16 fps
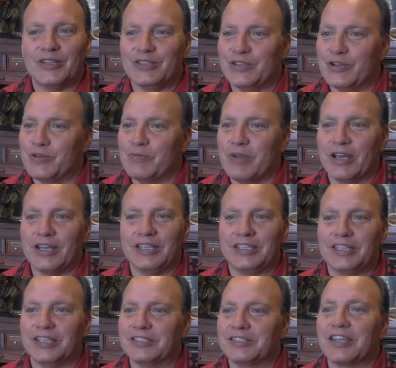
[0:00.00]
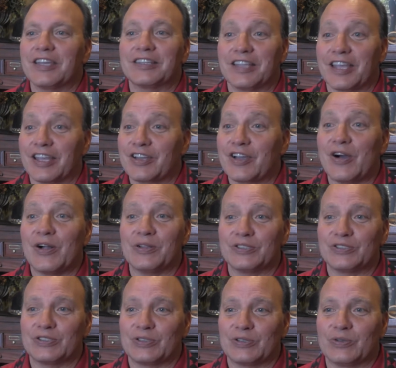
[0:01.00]
Nobody can take that
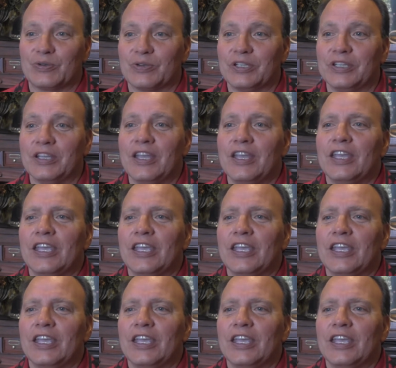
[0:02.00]
college degree.